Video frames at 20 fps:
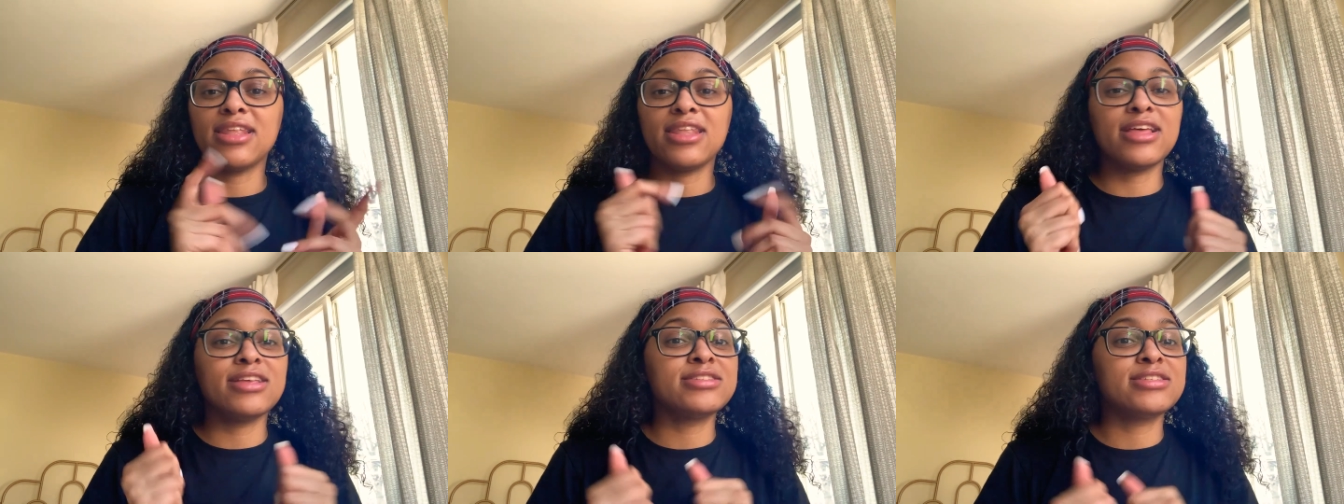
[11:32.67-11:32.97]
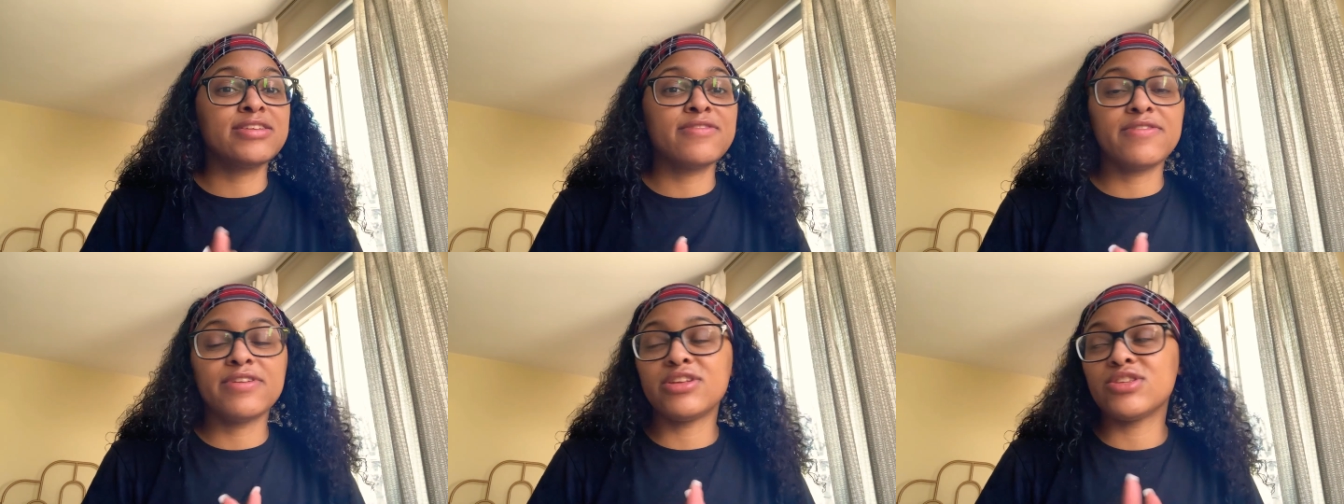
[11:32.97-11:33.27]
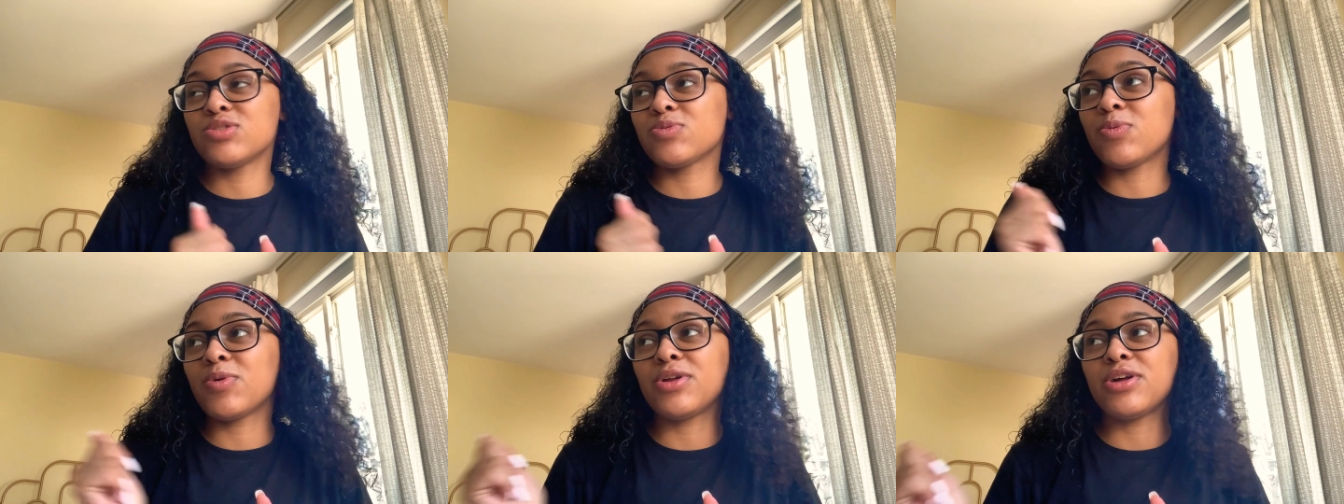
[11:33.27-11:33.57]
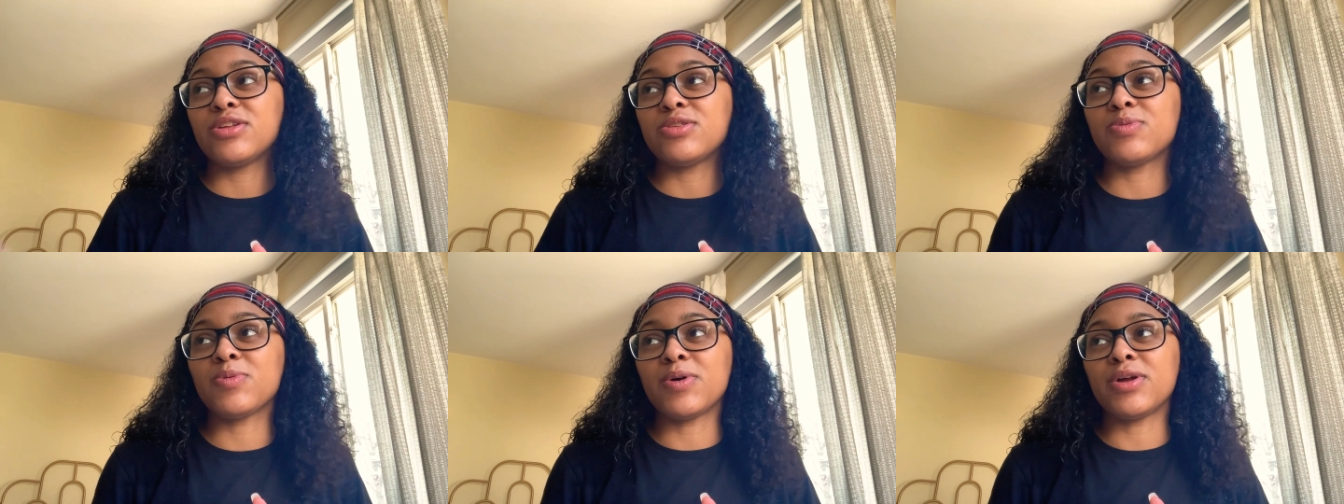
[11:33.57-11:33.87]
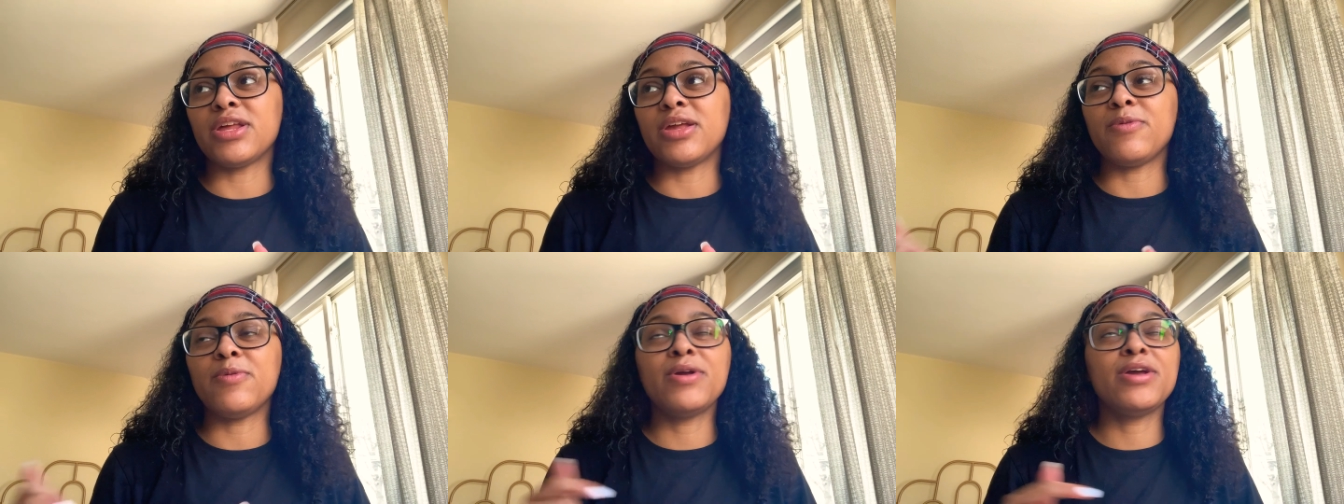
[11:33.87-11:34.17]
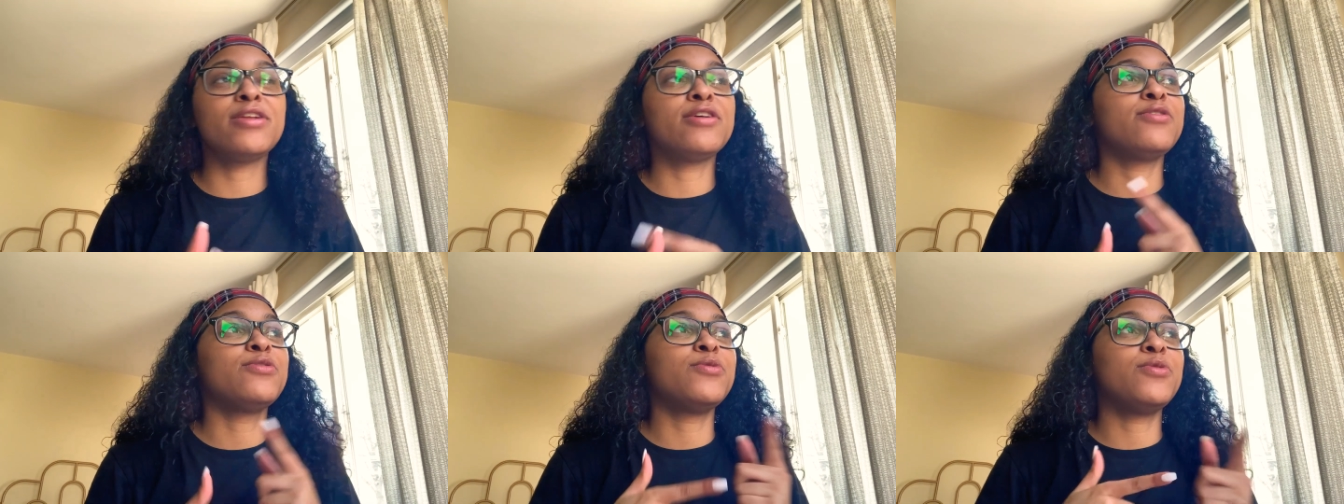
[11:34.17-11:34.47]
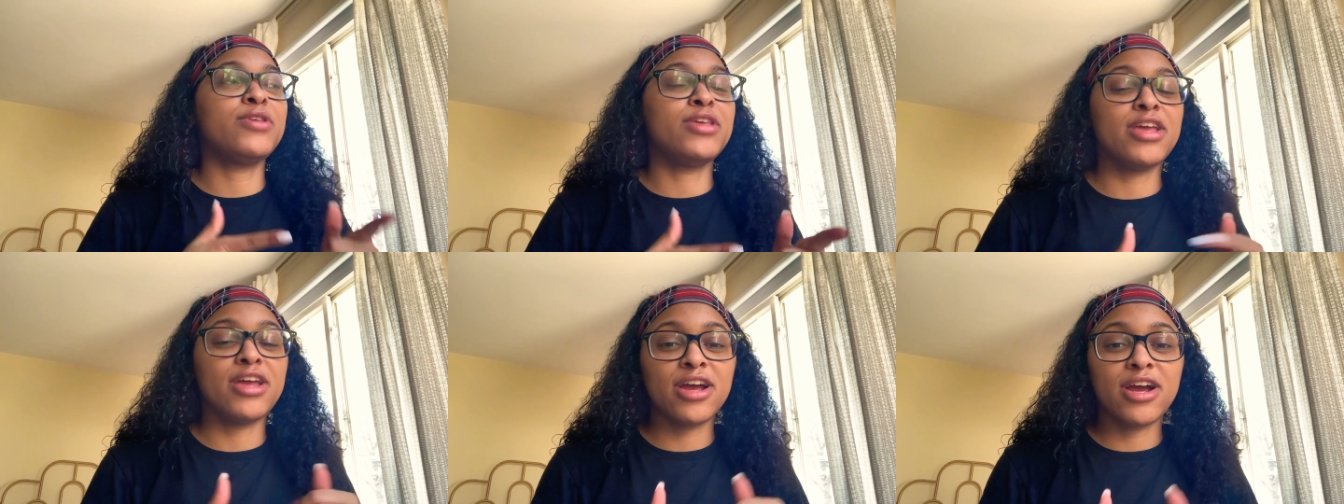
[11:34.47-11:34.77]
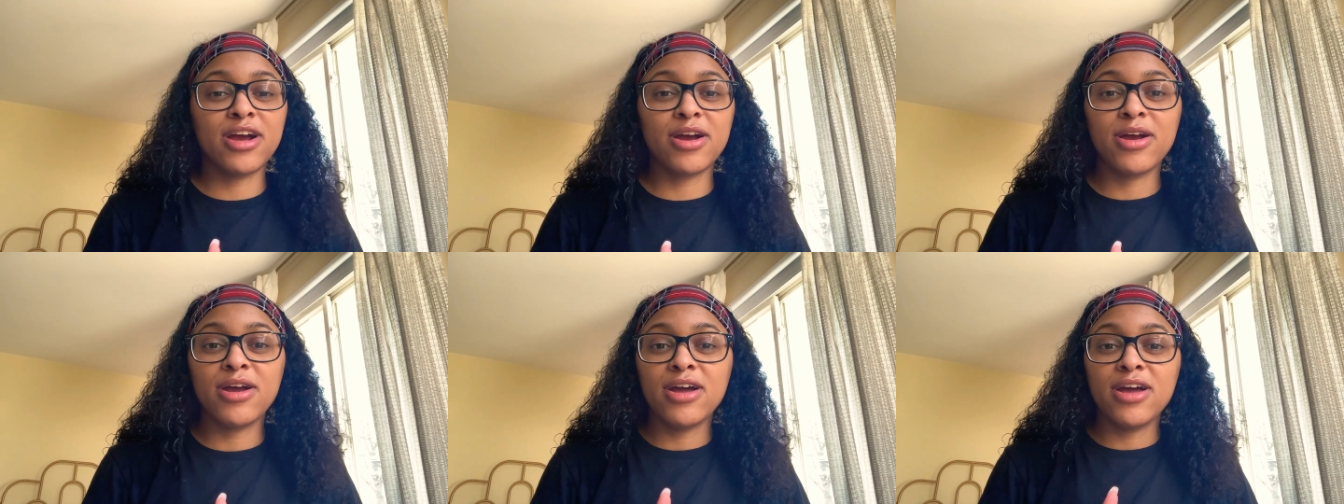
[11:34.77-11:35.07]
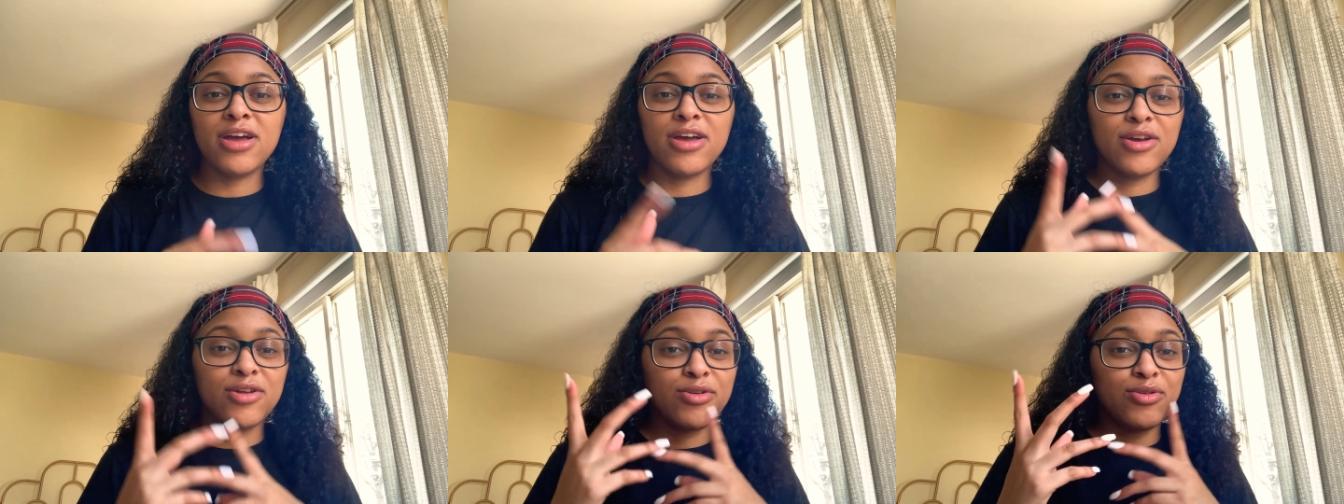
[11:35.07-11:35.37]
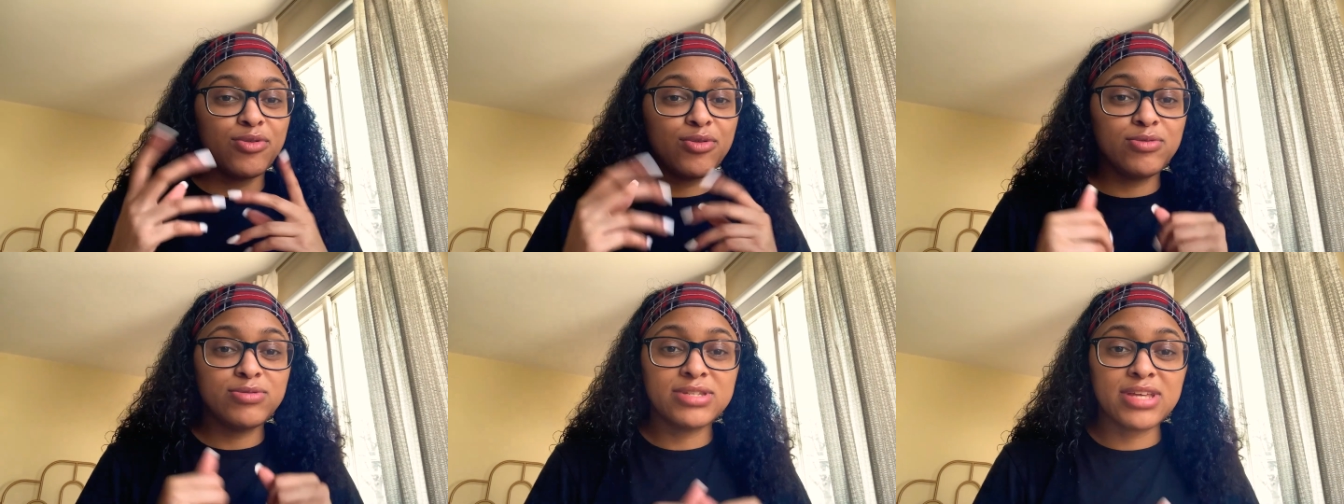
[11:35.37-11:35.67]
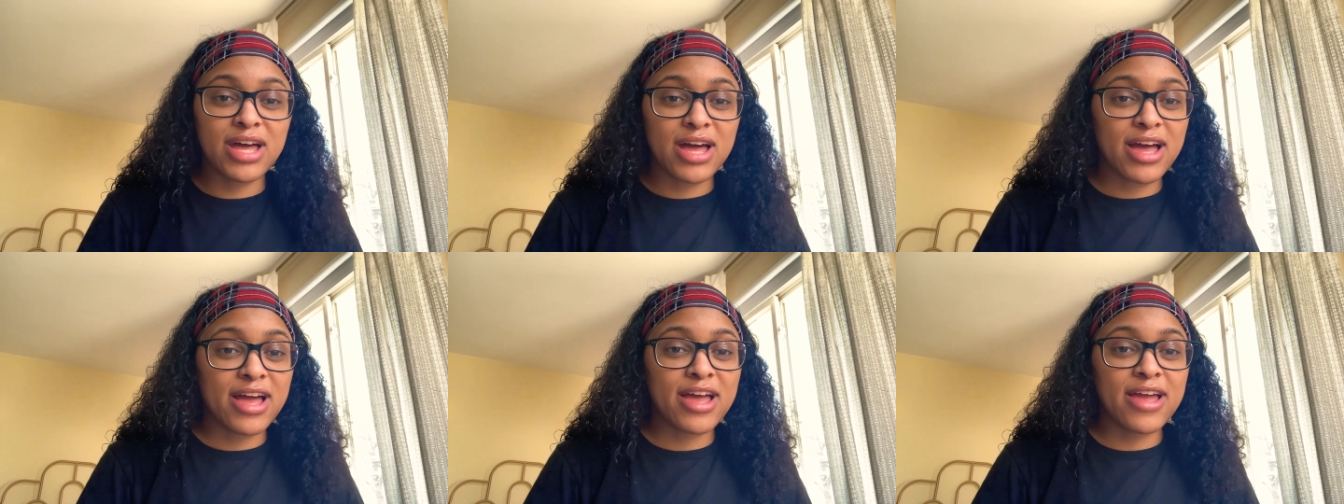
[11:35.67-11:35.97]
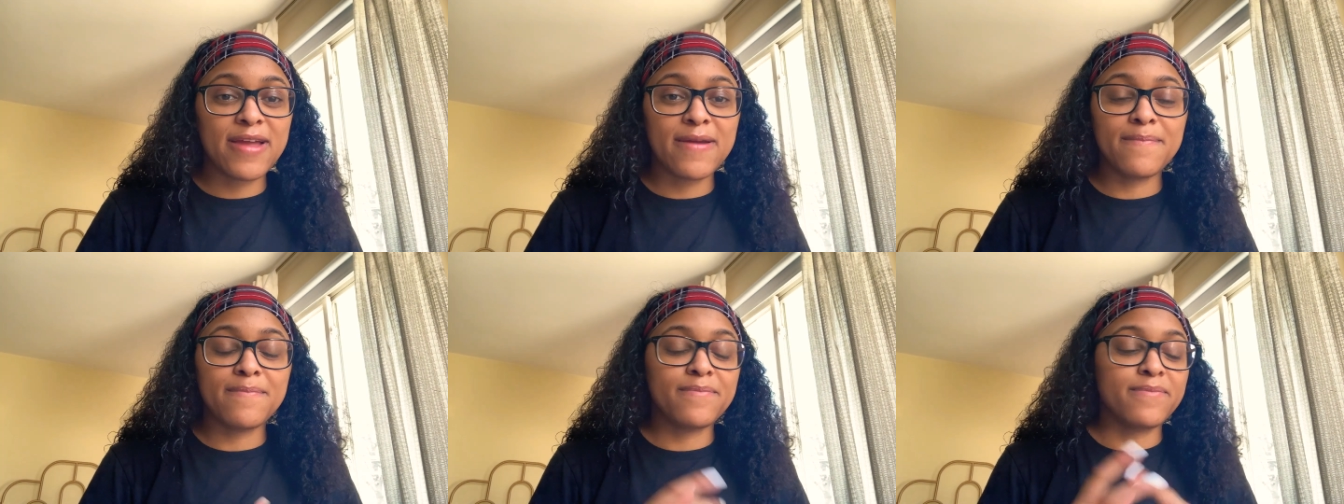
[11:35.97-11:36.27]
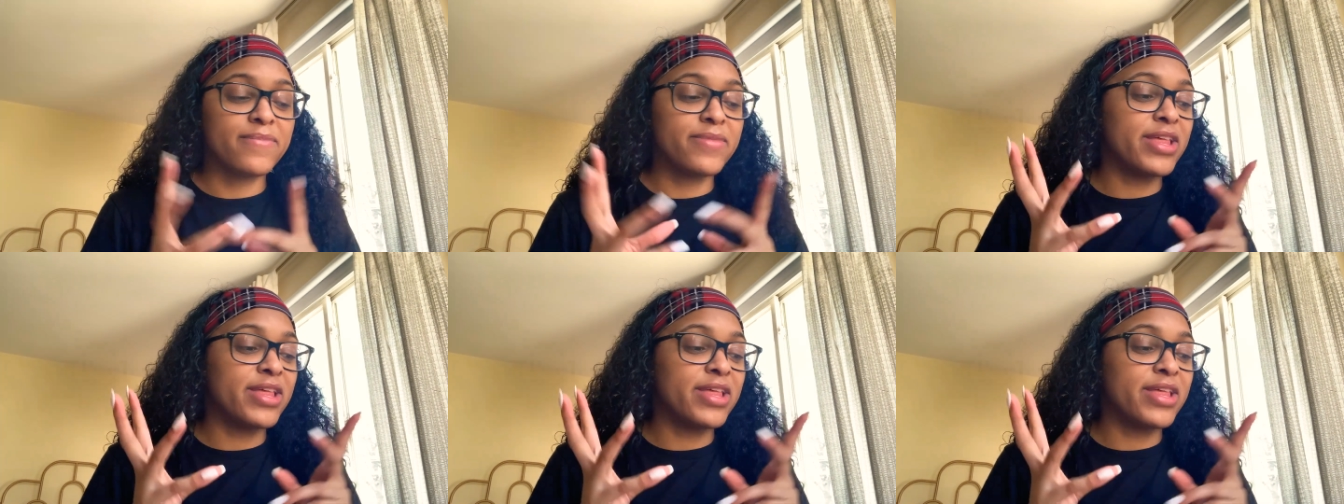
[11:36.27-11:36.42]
let's leave it in 2020 we in a new year new time.